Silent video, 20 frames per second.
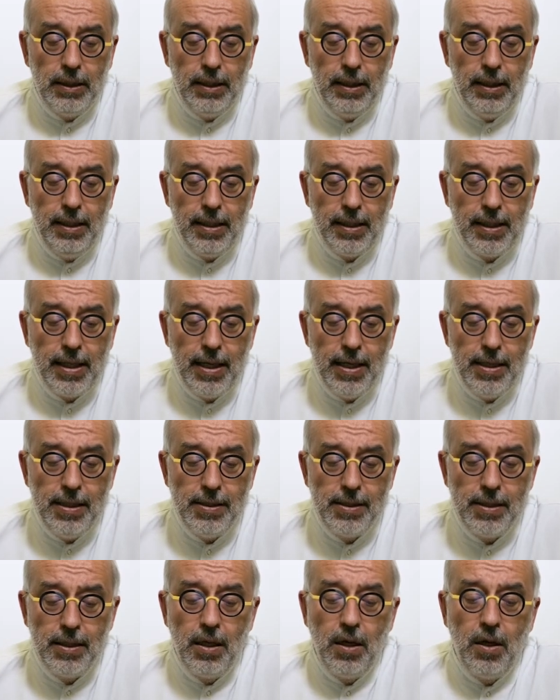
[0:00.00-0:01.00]
In
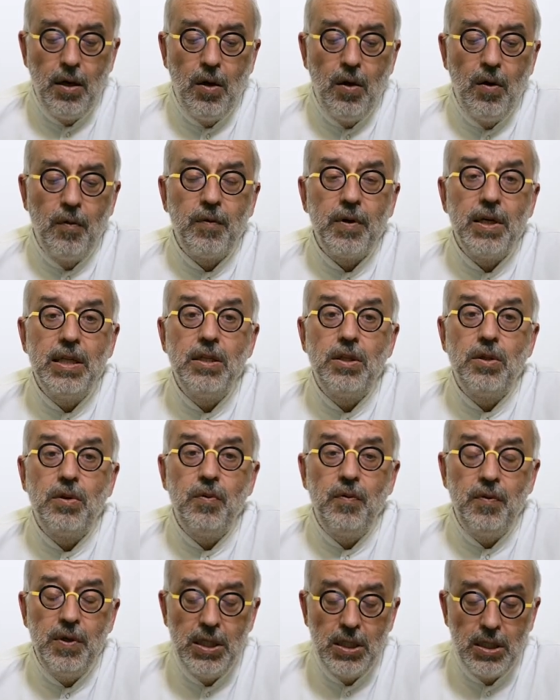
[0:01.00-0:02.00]
case of
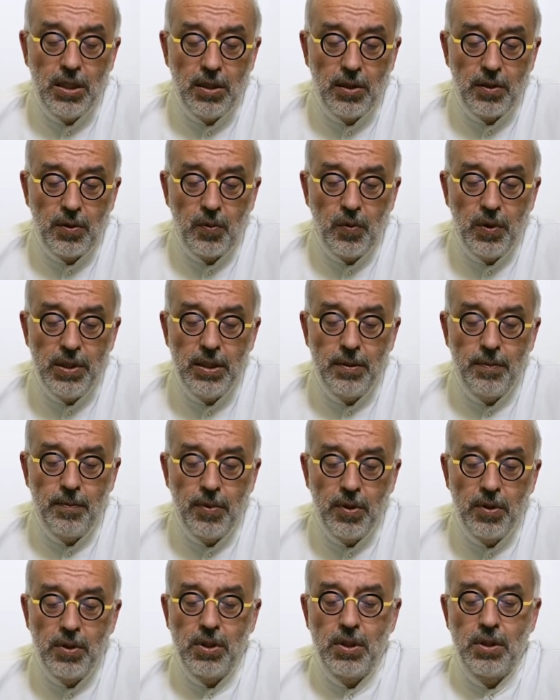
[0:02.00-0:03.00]
insufficient
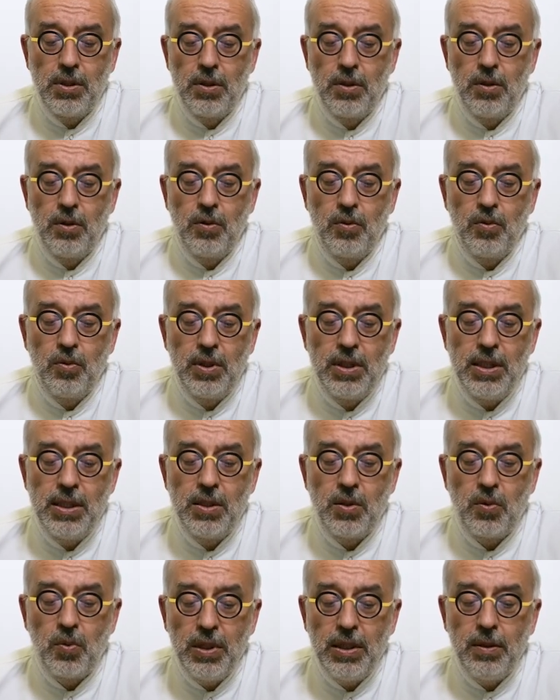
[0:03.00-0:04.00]
response to
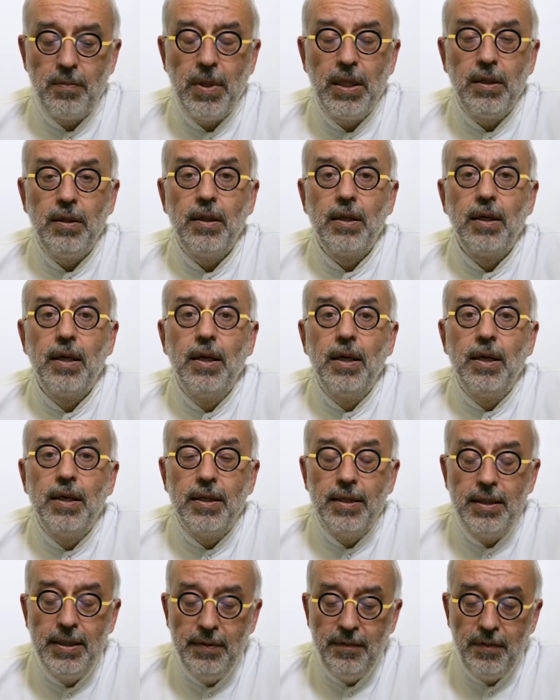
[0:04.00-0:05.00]
this treatment,
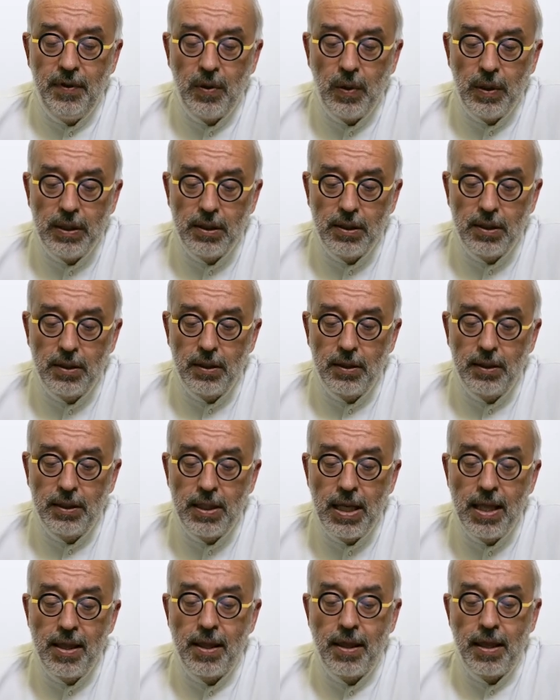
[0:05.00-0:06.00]
different
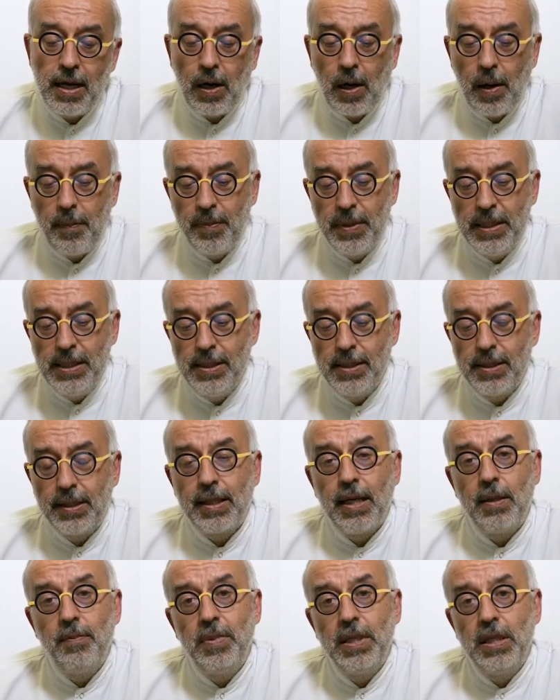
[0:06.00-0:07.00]
therapies
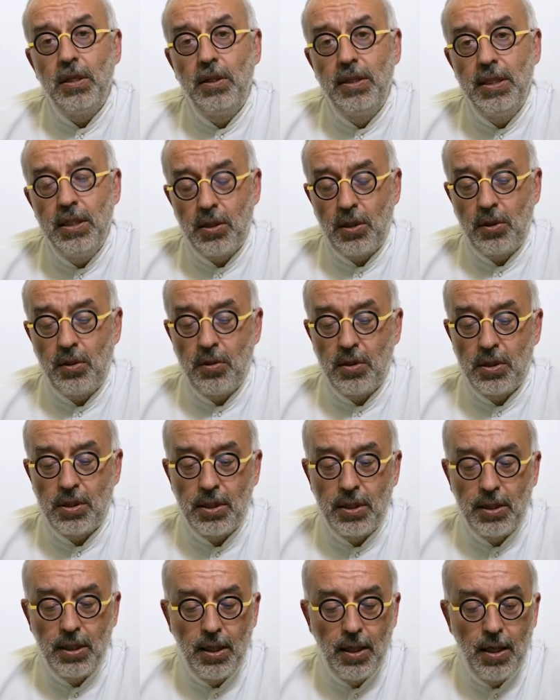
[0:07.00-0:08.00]
can be
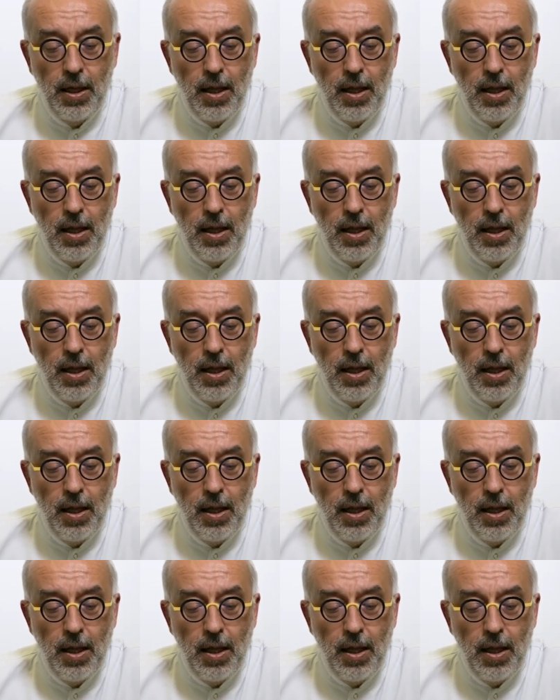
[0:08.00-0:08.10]
discussed.